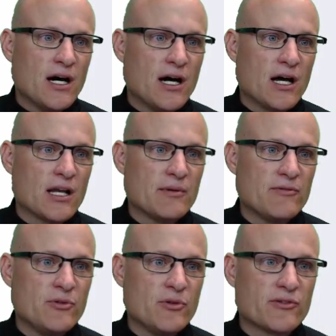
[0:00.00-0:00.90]
Uh, let
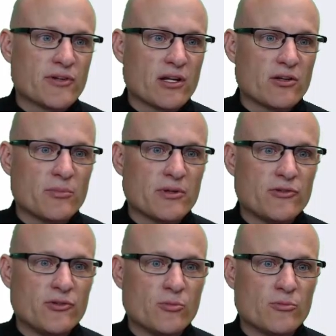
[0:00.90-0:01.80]
me view this at a little
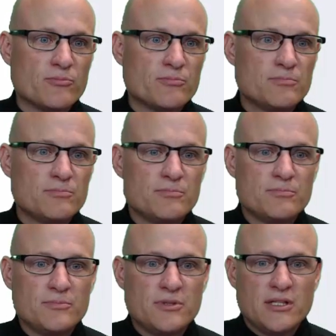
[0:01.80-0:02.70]
bit zoom
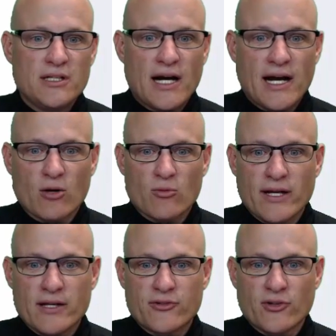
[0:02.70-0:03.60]
higher
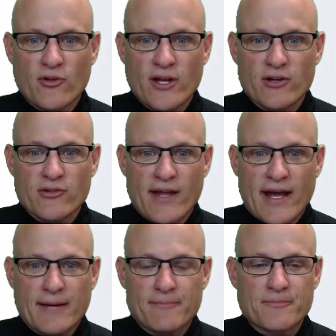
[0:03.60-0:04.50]
rate. So there's
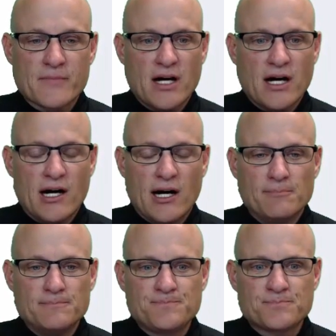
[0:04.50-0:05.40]
that.
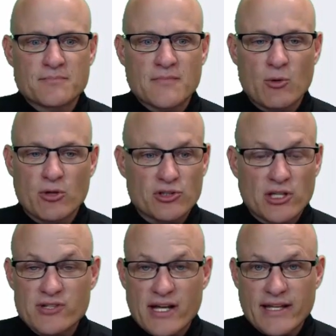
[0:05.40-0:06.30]
Um, it would
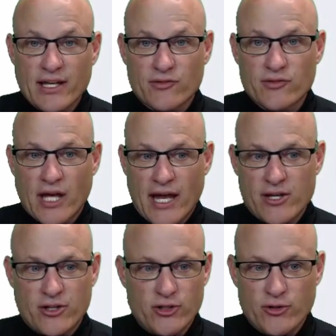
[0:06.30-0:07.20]
look less like this.
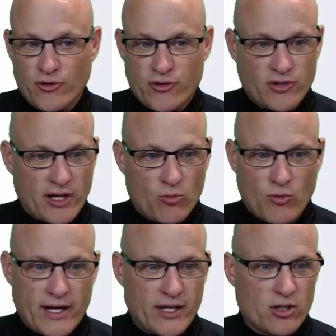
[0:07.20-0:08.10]
And you can use it just like
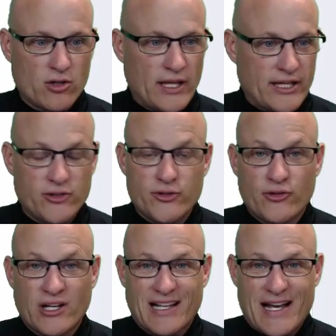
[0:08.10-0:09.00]
a regular, like you
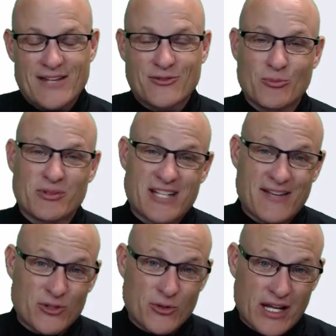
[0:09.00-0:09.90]
use in classroom, but
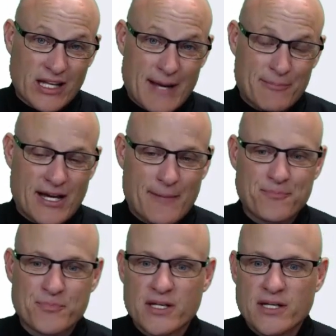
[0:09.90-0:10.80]
you have to do it on
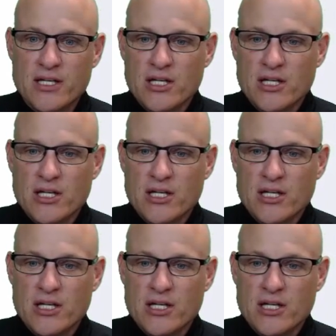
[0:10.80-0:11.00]
laptop.